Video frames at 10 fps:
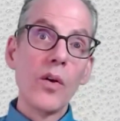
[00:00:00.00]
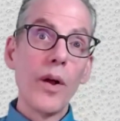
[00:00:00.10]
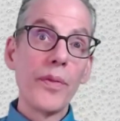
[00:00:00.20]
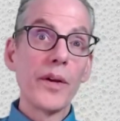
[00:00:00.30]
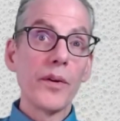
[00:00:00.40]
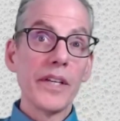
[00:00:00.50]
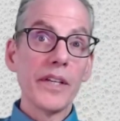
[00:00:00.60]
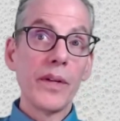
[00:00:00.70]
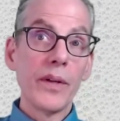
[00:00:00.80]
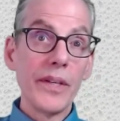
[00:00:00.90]
one,
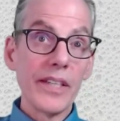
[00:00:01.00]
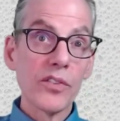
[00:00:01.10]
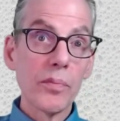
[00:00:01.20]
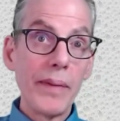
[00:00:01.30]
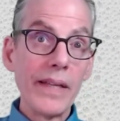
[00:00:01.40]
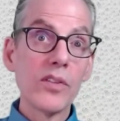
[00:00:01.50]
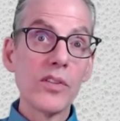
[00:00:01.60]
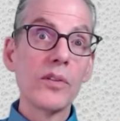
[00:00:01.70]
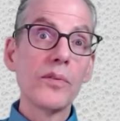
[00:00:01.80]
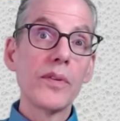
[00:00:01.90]
they're very
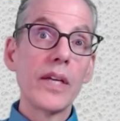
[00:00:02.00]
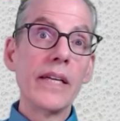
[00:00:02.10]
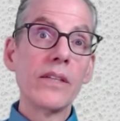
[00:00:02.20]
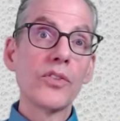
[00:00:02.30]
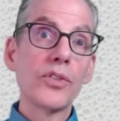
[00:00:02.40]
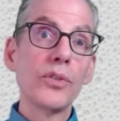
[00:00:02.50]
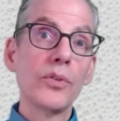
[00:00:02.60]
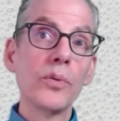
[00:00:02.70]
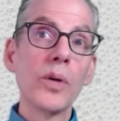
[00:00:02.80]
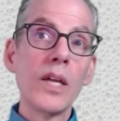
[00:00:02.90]
expensive, and
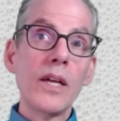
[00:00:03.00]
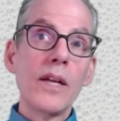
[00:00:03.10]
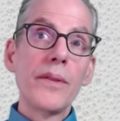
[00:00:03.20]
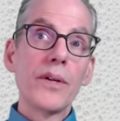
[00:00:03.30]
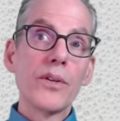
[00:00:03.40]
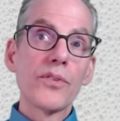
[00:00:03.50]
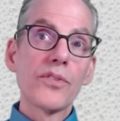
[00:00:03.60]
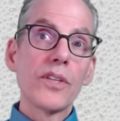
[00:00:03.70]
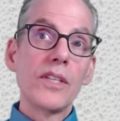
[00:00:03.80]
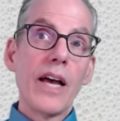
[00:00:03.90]
two,
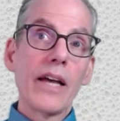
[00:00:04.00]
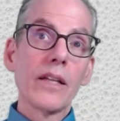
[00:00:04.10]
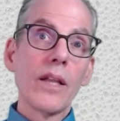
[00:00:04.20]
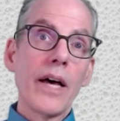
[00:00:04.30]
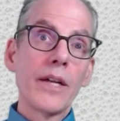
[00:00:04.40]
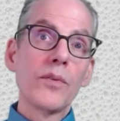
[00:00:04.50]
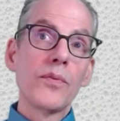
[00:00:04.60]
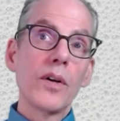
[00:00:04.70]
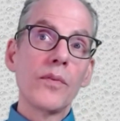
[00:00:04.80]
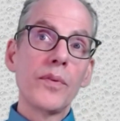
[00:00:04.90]
there's not a lot
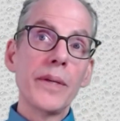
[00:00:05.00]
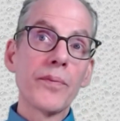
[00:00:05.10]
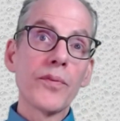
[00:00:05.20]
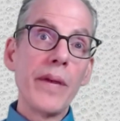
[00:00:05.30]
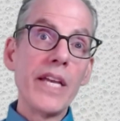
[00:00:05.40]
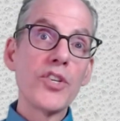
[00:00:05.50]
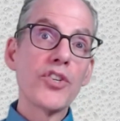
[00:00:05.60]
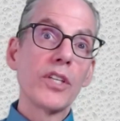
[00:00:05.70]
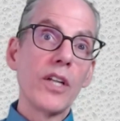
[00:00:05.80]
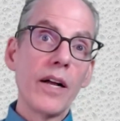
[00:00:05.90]
of
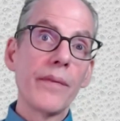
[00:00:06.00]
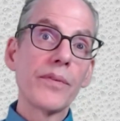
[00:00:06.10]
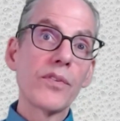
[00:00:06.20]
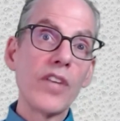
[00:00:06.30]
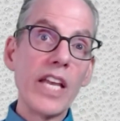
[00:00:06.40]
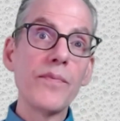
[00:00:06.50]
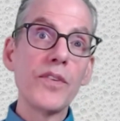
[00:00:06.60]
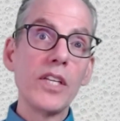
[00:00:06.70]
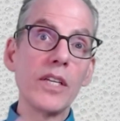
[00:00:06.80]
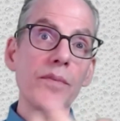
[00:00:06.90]
information on
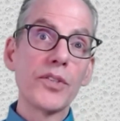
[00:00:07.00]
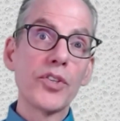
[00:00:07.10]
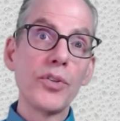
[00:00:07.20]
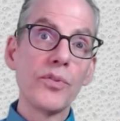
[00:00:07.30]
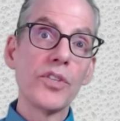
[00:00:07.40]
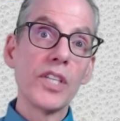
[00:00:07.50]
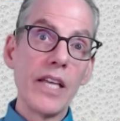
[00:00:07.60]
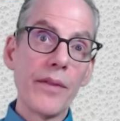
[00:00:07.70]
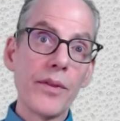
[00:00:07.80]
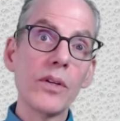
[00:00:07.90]
safety of the two
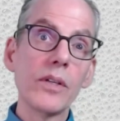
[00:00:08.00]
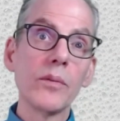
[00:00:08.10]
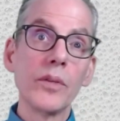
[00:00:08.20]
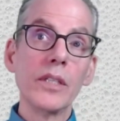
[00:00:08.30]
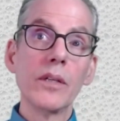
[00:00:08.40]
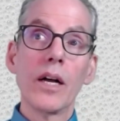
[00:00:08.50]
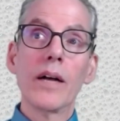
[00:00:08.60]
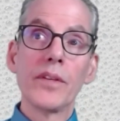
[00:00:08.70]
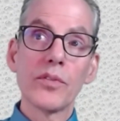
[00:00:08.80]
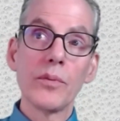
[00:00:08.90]
together, and we
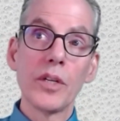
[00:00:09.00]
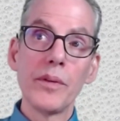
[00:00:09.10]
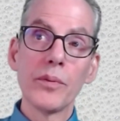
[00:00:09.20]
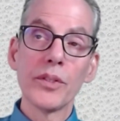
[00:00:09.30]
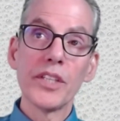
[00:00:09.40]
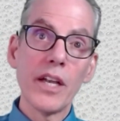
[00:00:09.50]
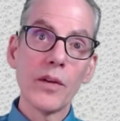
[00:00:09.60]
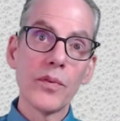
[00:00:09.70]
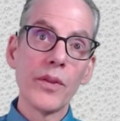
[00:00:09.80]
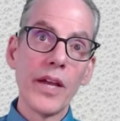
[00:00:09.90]
obviously want to be really
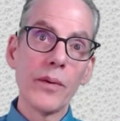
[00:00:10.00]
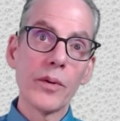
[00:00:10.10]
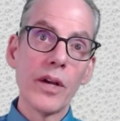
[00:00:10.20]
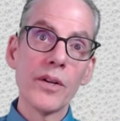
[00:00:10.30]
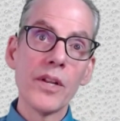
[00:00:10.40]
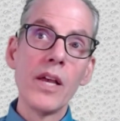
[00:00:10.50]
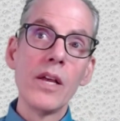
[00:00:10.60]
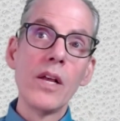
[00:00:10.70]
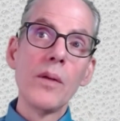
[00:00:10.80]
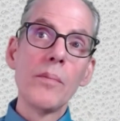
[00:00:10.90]
careful in that regard.
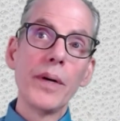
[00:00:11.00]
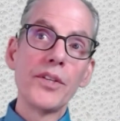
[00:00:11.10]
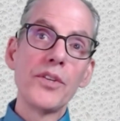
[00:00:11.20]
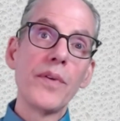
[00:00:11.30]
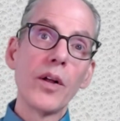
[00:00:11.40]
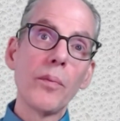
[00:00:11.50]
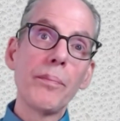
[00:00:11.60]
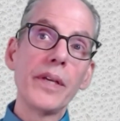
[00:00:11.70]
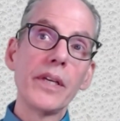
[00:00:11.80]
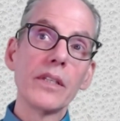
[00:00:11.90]
but
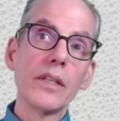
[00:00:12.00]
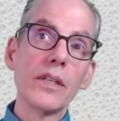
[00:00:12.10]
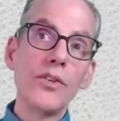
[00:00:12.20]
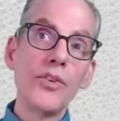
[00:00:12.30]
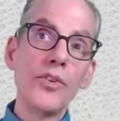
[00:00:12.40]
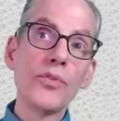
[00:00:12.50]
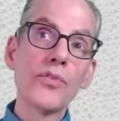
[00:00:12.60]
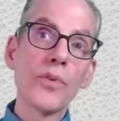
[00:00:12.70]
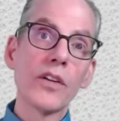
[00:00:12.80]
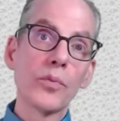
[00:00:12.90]
developing new
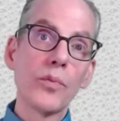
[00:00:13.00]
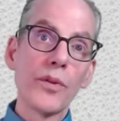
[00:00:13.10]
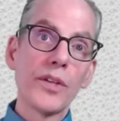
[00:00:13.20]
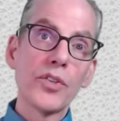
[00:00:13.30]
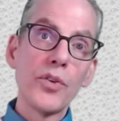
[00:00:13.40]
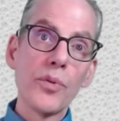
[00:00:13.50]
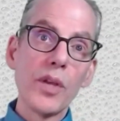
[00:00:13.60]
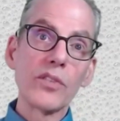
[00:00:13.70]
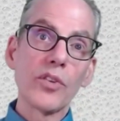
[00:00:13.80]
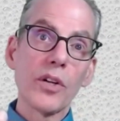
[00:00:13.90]
drugs where the two
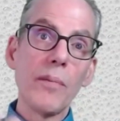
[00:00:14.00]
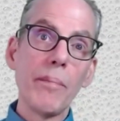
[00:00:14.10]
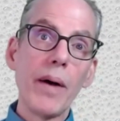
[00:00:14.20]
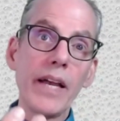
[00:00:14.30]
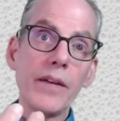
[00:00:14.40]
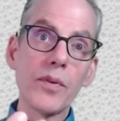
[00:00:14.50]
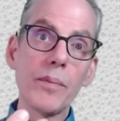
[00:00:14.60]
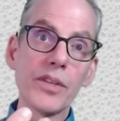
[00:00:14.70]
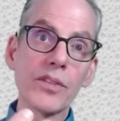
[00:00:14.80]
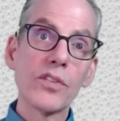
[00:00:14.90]
things are combined
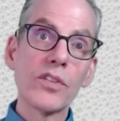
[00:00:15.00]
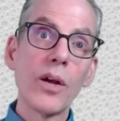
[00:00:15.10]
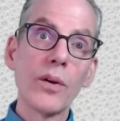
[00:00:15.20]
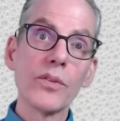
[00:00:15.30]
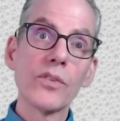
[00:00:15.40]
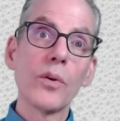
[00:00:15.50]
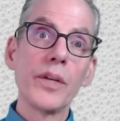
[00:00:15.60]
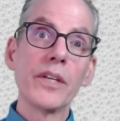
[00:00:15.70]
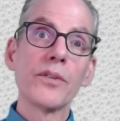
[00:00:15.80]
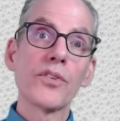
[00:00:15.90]
from the start, so
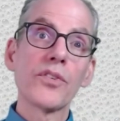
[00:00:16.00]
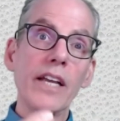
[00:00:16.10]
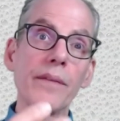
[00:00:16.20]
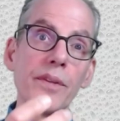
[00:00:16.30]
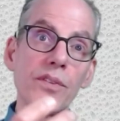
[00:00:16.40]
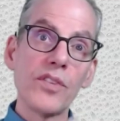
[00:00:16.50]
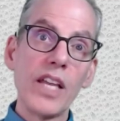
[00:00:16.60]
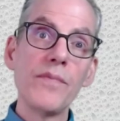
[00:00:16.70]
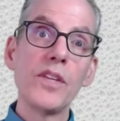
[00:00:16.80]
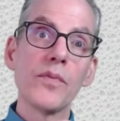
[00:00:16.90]
we understand the
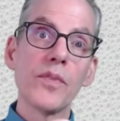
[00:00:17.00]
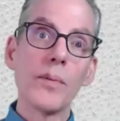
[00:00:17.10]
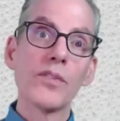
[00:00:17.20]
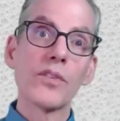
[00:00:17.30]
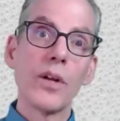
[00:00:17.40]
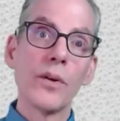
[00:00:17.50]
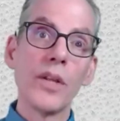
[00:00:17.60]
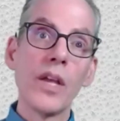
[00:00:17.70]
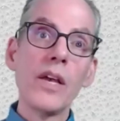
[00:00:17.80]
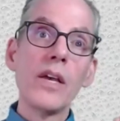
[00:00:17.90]
safety from the
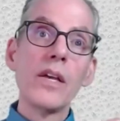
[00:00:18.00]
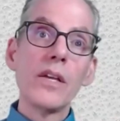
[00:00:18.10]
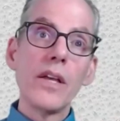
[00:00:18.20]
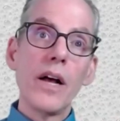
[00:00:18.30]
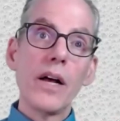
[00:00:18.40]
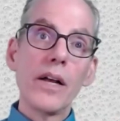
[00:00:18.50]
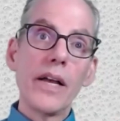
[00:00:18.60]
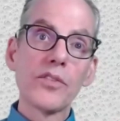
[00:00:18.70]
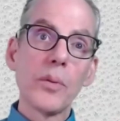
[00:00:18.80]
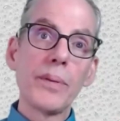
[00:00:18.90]
start,
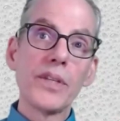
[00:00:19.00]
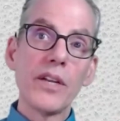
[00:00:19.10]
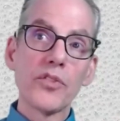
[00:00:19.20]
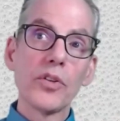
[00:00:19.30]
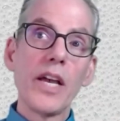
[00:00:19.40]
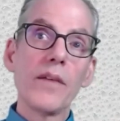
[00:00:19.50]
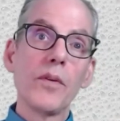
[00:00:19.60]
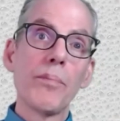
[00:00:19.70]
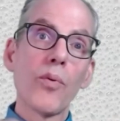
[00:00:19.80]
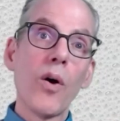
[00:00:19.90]
has the potential to have
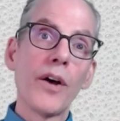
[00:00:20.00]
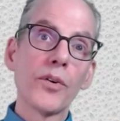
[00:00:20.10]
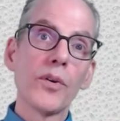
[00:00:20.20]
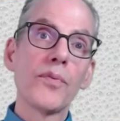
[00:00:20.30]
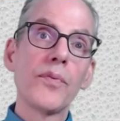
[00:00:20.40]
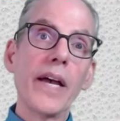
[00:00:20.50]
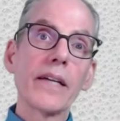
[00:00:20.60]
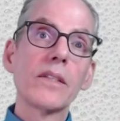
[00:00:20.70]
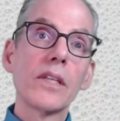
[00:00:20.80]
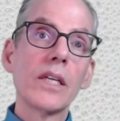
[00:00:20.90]
a broader
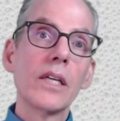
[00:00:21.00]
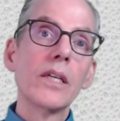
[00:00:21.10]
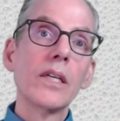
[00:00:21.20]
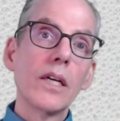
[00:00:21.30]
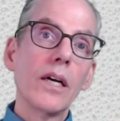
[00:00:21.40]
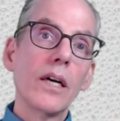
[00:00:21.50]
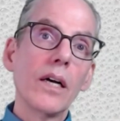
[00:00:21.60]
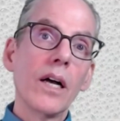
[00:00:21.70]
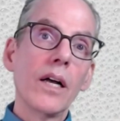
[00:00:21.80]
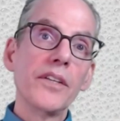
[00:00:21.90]
effect
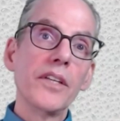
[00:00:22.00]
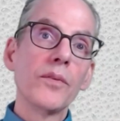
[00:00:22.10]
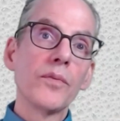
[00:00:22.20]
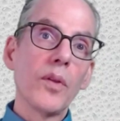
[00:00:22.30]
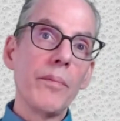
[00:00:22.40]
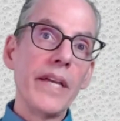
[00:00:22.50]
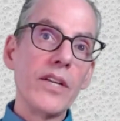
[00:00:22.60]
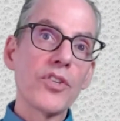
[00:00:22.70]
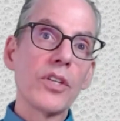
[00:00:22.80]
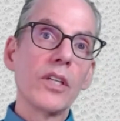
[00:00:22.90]
on
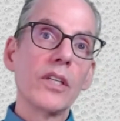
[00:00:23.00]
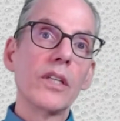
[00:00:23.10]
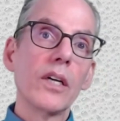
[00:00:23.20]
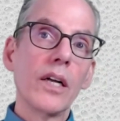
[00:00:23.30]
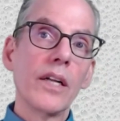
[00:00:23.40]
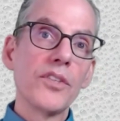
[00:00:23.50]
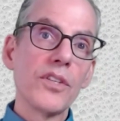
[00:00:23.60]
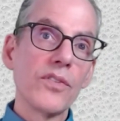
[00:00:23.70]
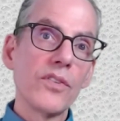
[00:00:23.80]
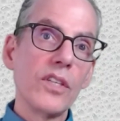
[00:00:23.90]
inflammation, on
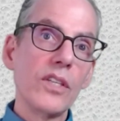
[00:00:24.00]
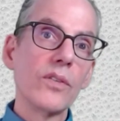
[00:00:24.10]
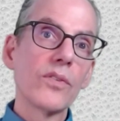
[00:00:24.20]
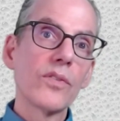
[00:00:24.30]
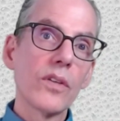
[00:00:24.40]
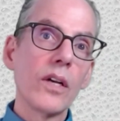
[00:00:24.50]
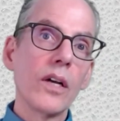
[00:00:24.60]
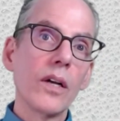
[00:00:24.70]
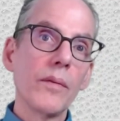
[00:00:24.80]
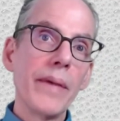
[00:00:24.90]
disease
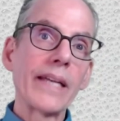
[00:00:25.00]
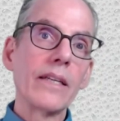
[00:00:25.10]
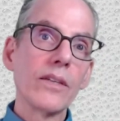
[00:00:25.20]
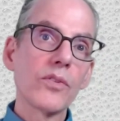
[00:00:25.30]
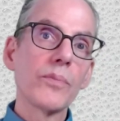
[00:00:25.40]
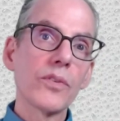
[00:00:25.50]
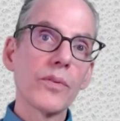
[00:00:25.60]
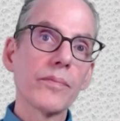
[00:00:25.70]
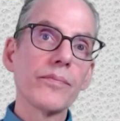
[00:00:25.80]
mechanisms.